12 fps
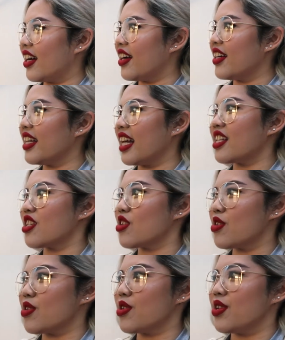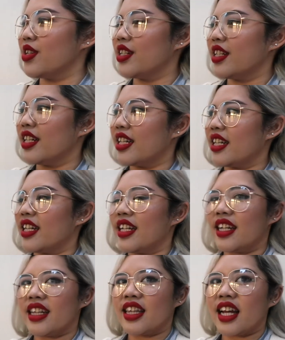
Oh yeah, that's so, true. Like, you actually watched it.